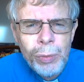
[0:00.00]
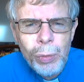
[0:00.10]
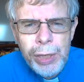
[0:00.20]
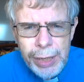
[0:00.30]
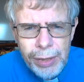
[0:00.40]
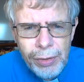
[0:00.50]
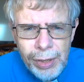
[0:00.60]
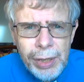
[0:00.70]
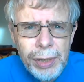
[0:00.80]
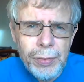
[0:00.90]
well, that is
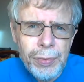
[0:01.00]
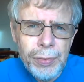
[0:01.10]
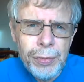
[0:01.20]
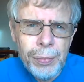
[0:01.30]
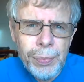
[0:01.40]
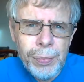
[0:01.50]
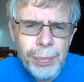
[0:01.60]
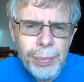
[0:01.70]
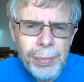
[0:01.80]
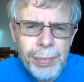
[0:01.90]
life,
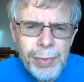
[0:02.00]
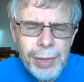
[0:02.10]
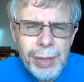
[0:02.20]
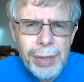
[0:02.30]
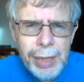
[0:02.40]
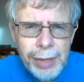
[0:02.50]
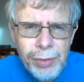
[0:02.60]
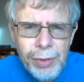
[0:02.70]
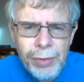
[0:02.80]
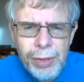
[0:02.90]
and that
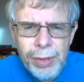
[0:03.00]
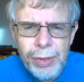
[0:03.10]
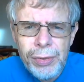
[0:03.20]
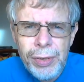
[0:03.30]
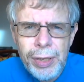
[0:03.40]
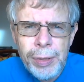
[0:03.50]
is eternity.